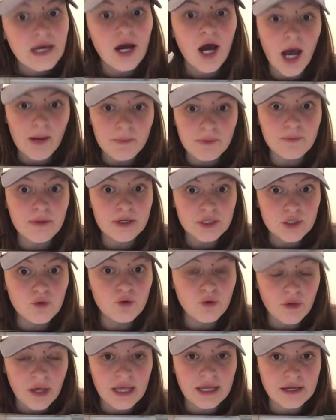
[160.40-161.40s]
Hop on my
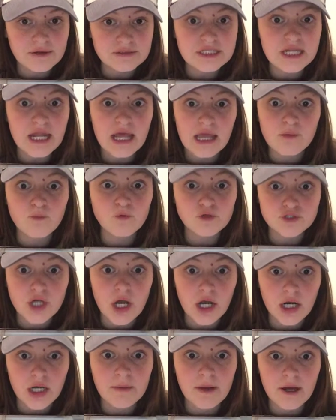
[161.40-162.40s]
Google Hangout today and we'll
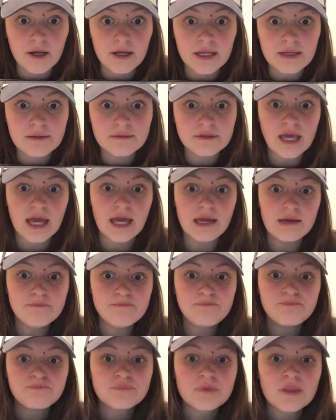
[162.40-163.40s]
talk about it, okay?
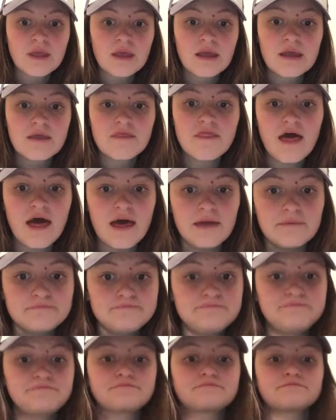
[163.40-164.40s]
Then,
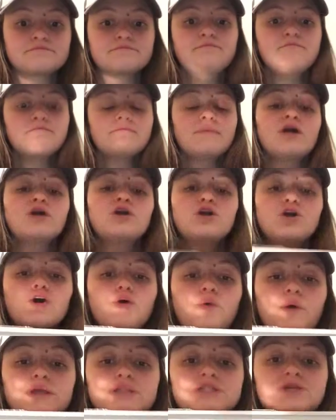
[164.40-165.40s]
you're
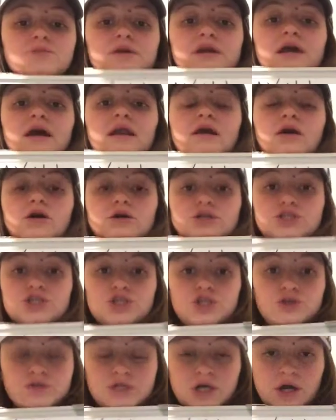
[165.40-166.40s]
going to be getting onto
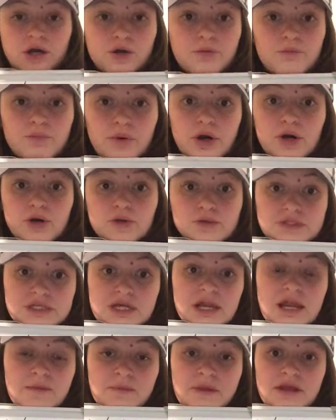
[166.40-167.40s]
Utah Compose,
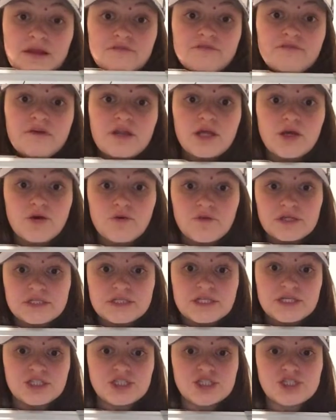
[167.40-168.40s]
and I made a video that
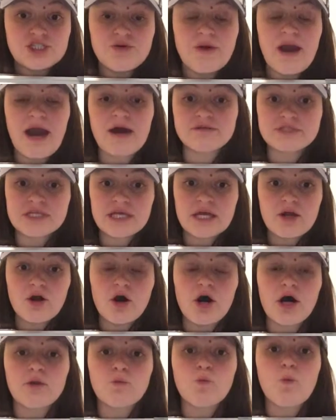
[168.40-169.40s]
teaches you how to get
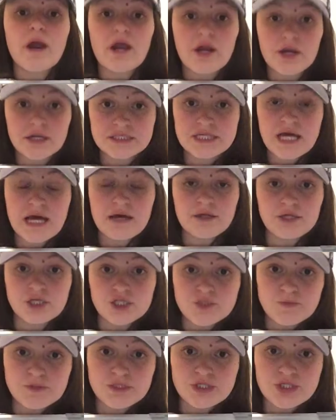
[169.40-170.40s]
on, where exactly you're
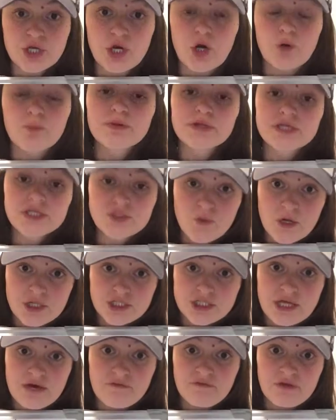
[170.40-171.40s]
supposed to go. Please
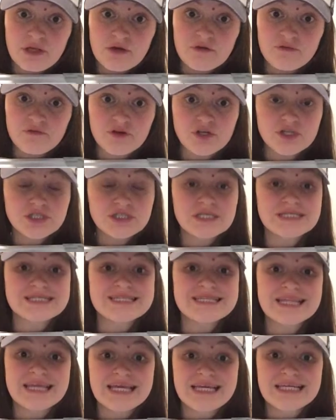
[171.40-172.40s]
watch that video first. It's
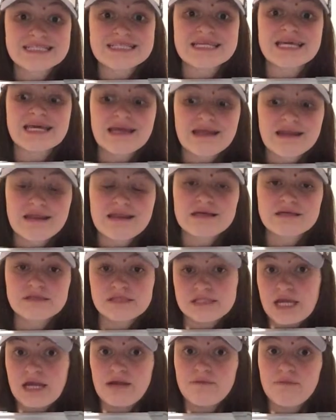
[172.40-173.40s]
linked in the
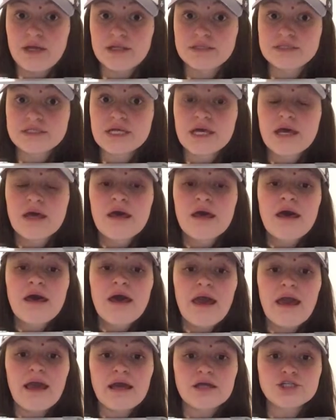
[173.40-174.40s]
assignment.
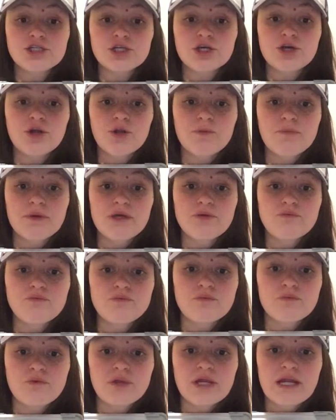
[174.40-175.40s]
And you're going to be
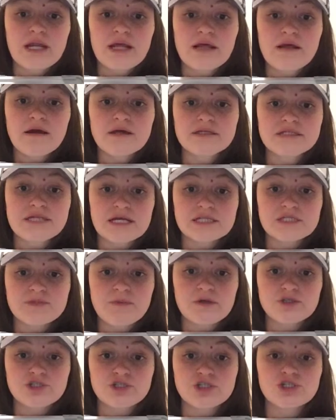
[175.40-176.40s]
reading a text
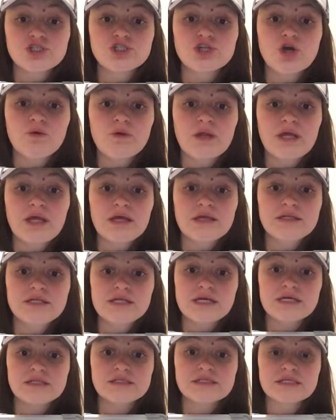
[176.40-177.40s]
about Shoshone
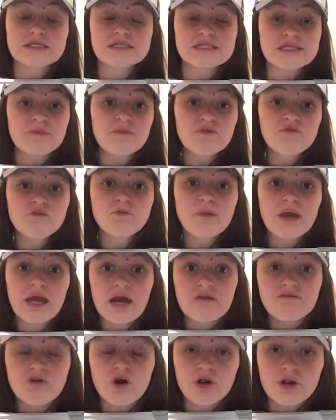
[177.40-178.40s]
Indians. Some of you may
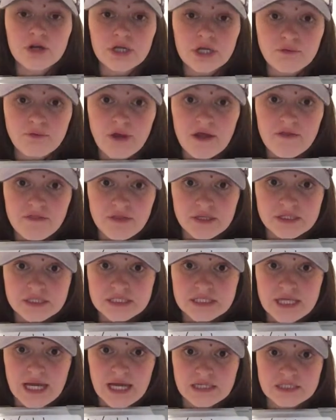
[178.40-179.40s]
have already read
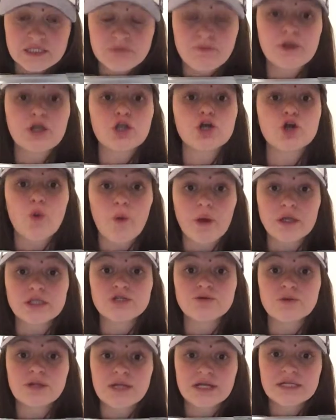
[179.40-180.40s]
this text, but you're going
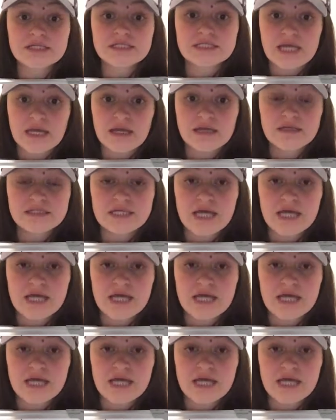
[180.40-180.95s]
to read it a second